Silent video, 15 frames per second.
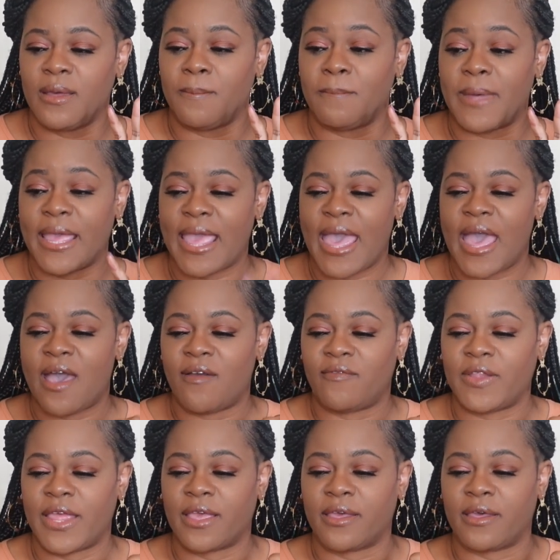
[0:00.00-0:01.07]
might
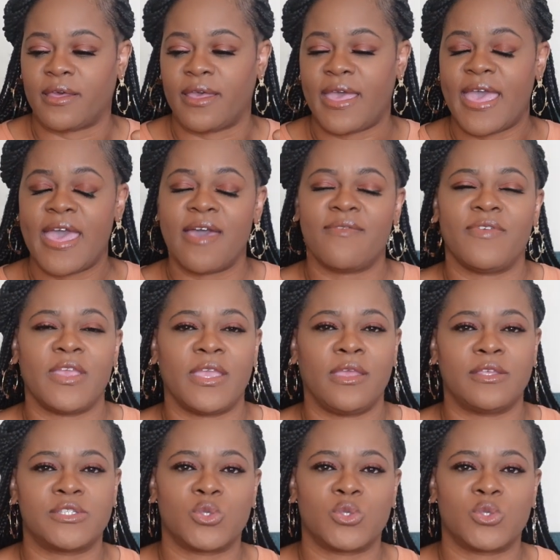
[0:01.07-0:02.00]
have like a heavy